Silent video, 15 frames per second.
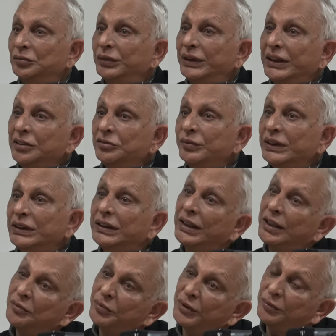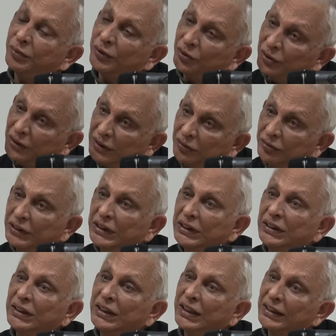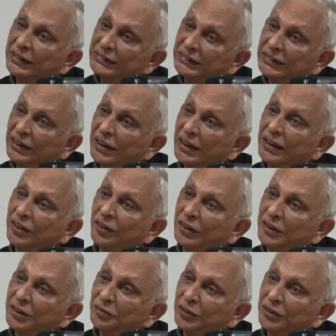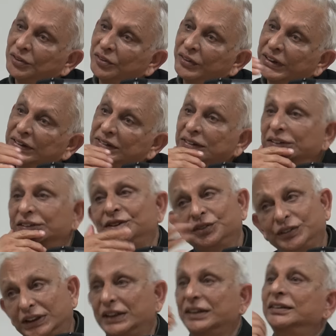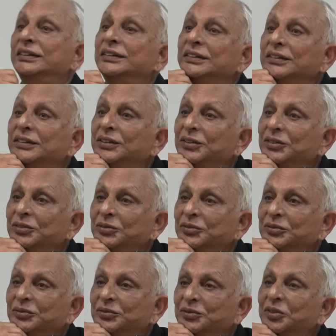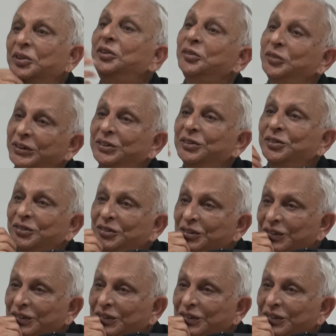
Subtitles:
Believe me, there are people who live in India and still are not able to reach this to the kids. What do we do?